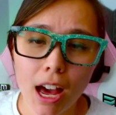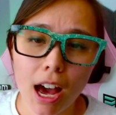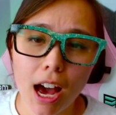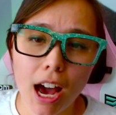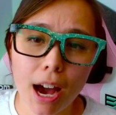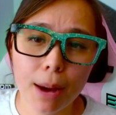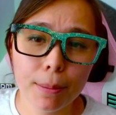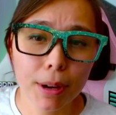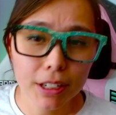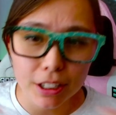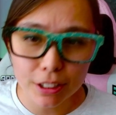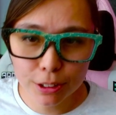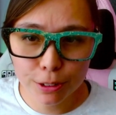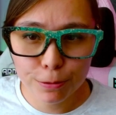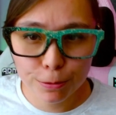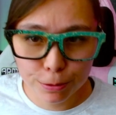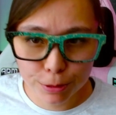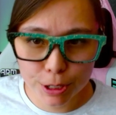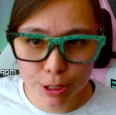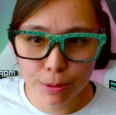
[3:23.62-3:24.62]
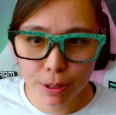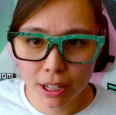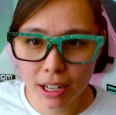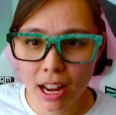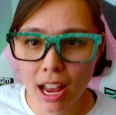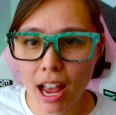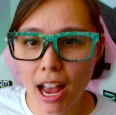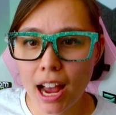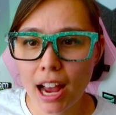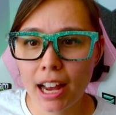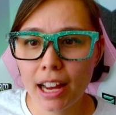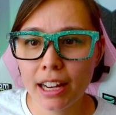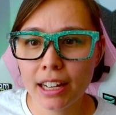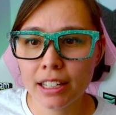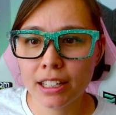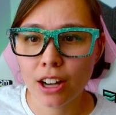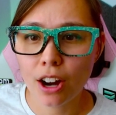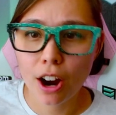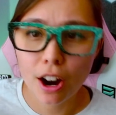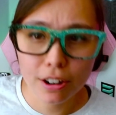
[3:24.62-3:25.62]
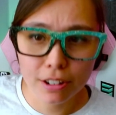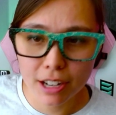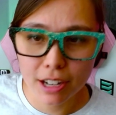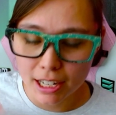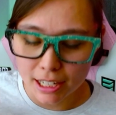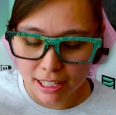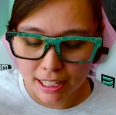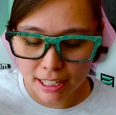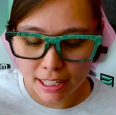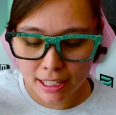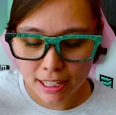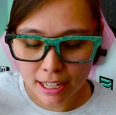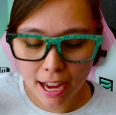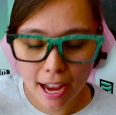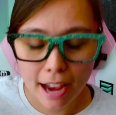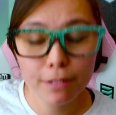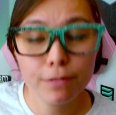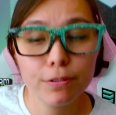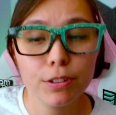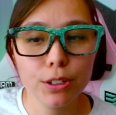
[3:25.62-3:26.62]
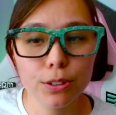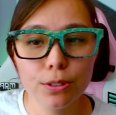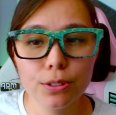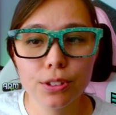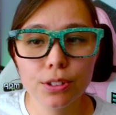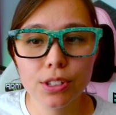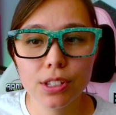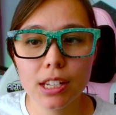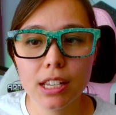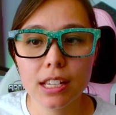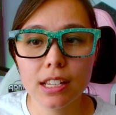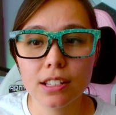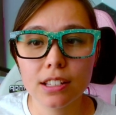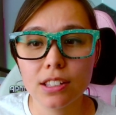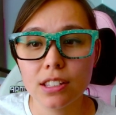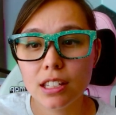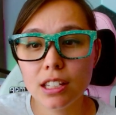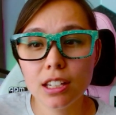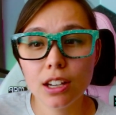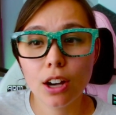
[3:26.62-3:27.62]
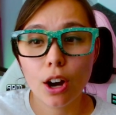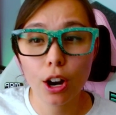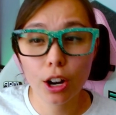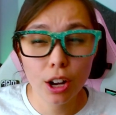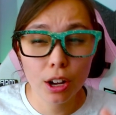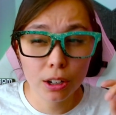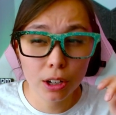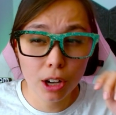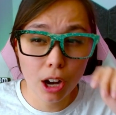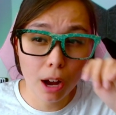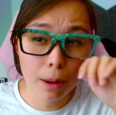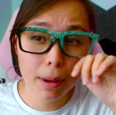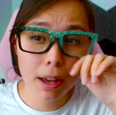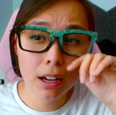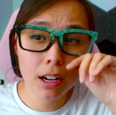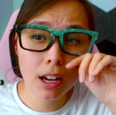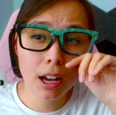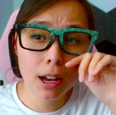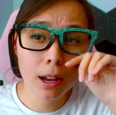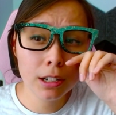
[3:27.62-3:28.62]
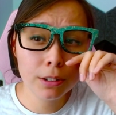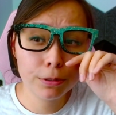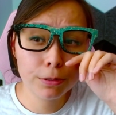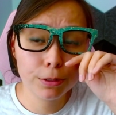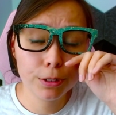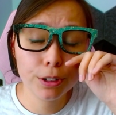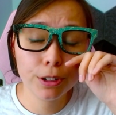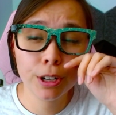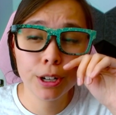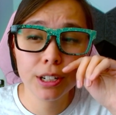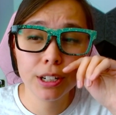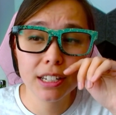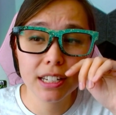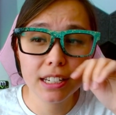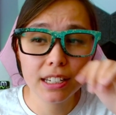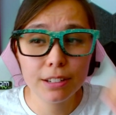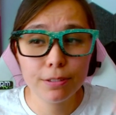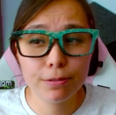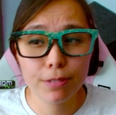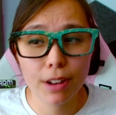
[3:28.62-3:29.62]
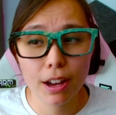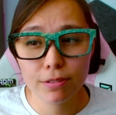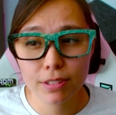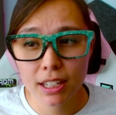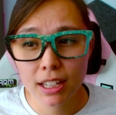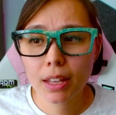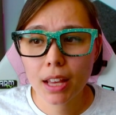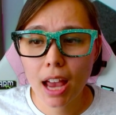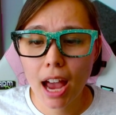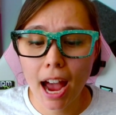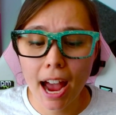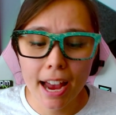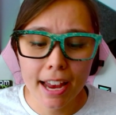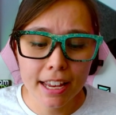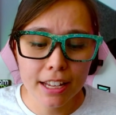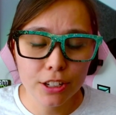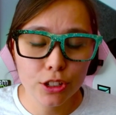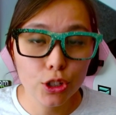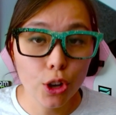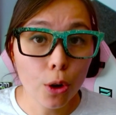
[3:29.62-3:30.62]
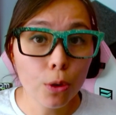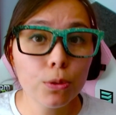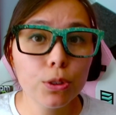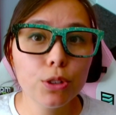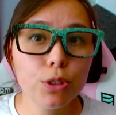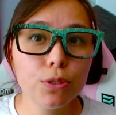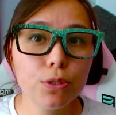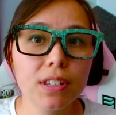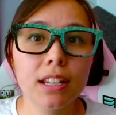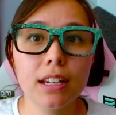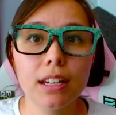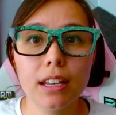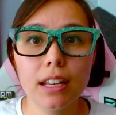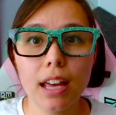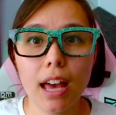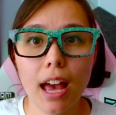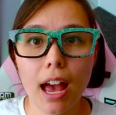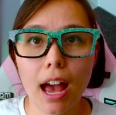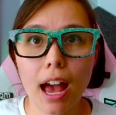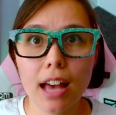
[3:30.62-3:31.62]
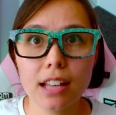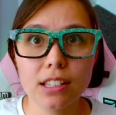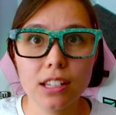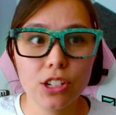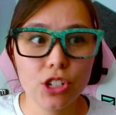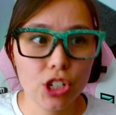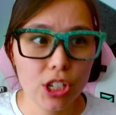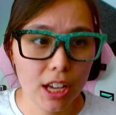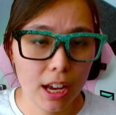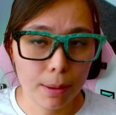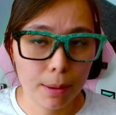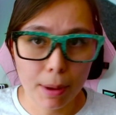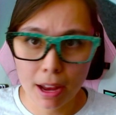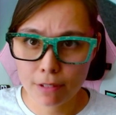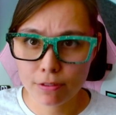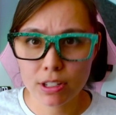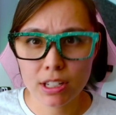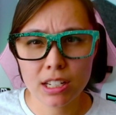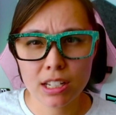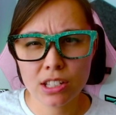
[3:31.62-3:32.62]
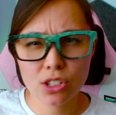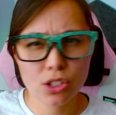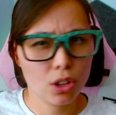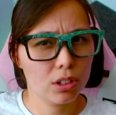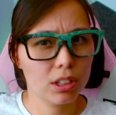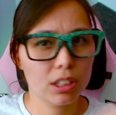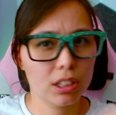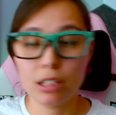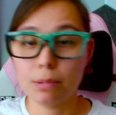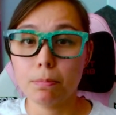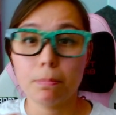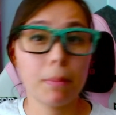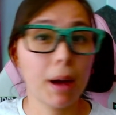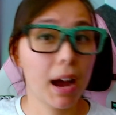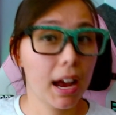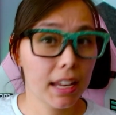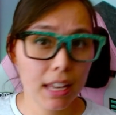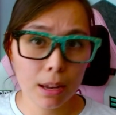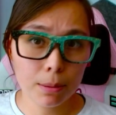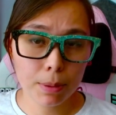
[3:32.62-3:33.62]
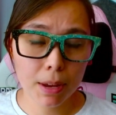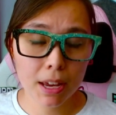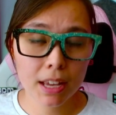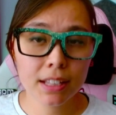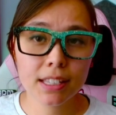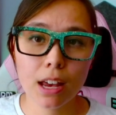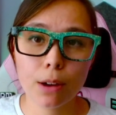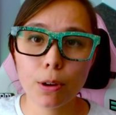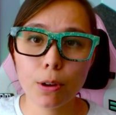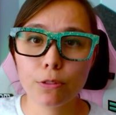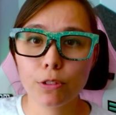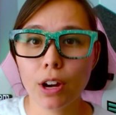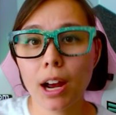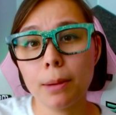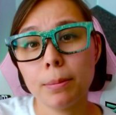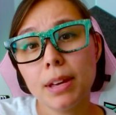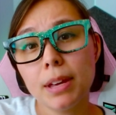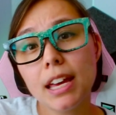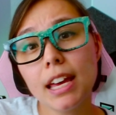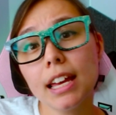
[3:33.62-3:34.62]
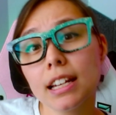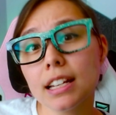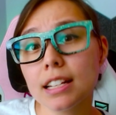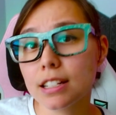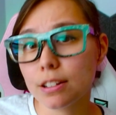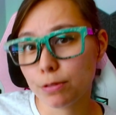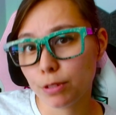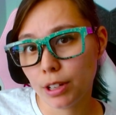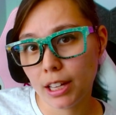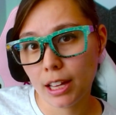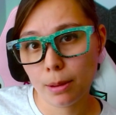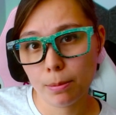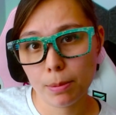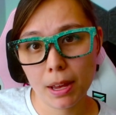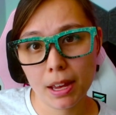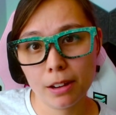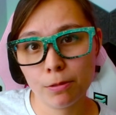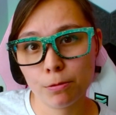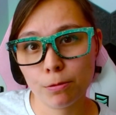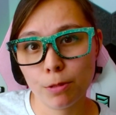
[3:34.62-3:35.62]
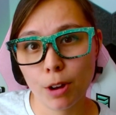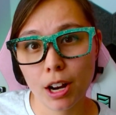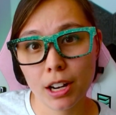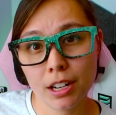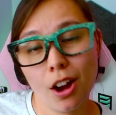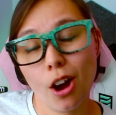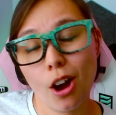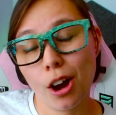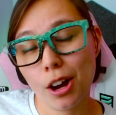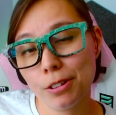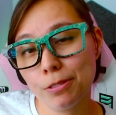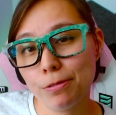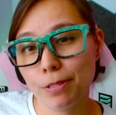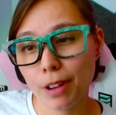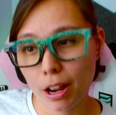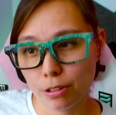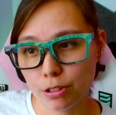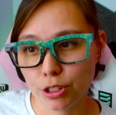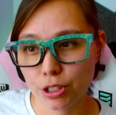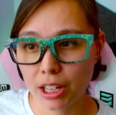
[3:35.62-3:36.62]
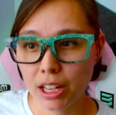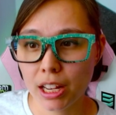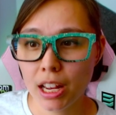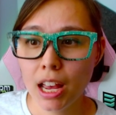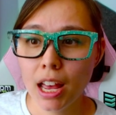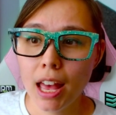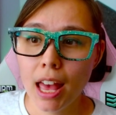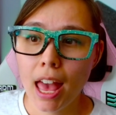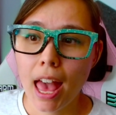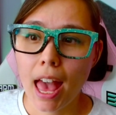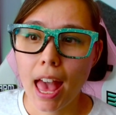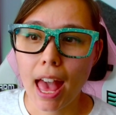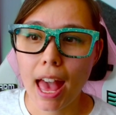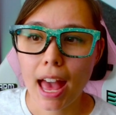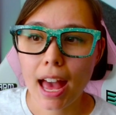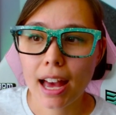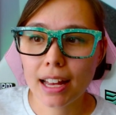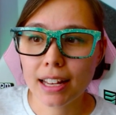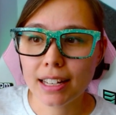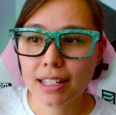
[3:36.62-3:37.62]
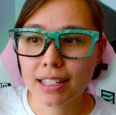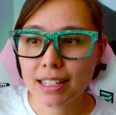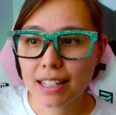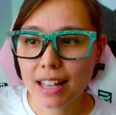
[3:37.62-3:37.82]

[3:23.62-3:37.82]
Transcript: Another free one I already have used is the Argon Combat HUD for D&D 5e. I don't use it as a GM. I haven't installed it in my campaigns. However, I'm in a different campaign run on Foundry, and